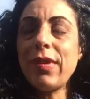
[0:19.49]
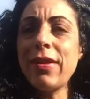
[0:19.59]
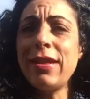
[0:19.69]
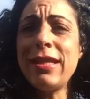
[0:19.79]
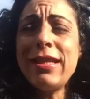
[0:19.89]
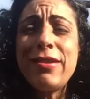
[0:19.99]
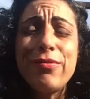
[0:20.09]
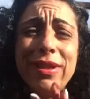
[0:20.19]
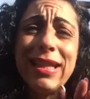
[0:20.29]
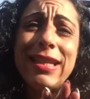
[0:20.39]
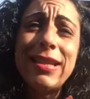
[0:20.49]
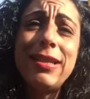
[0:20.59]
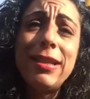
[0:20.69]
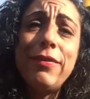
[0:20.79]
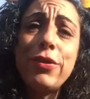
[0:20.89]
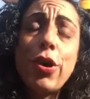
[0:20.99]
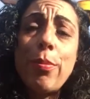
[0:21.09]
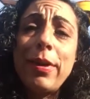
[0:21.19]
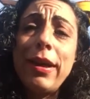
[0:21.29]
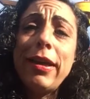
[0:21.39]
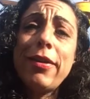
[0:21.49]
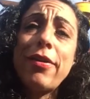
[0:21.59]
this is a really sensitive topic